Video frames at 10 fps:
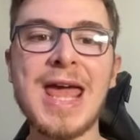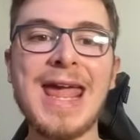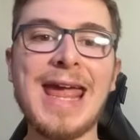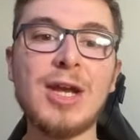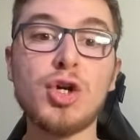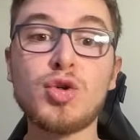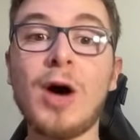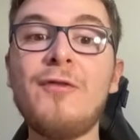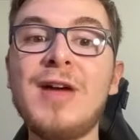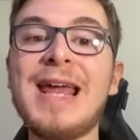in
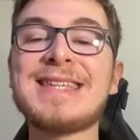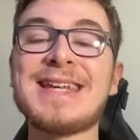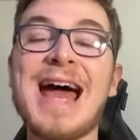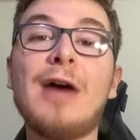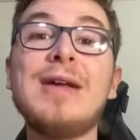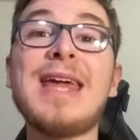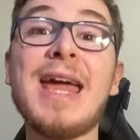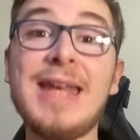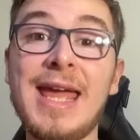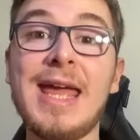João Felix and Harry
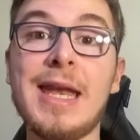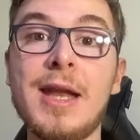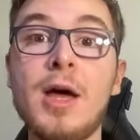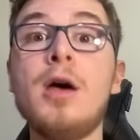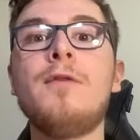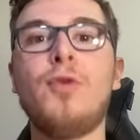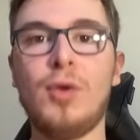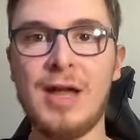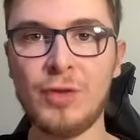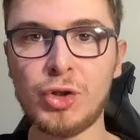Kane in for
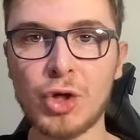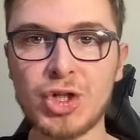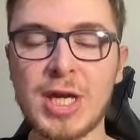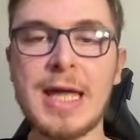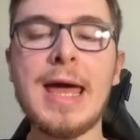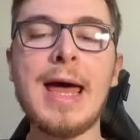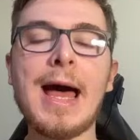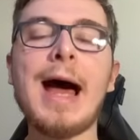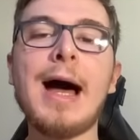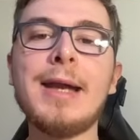Lewandowski
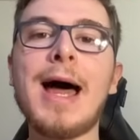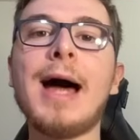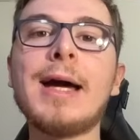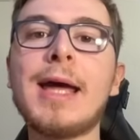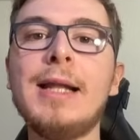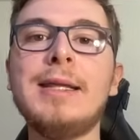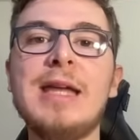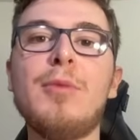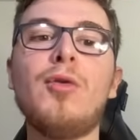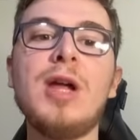and Angel Di
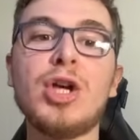Maria.